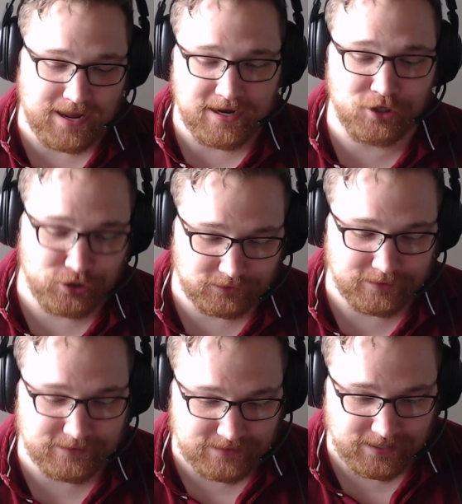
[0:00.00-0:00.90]

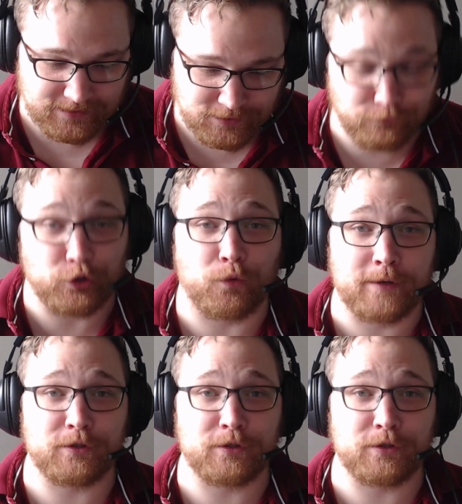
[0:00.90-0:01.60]
AI-generated text, if you don't want to be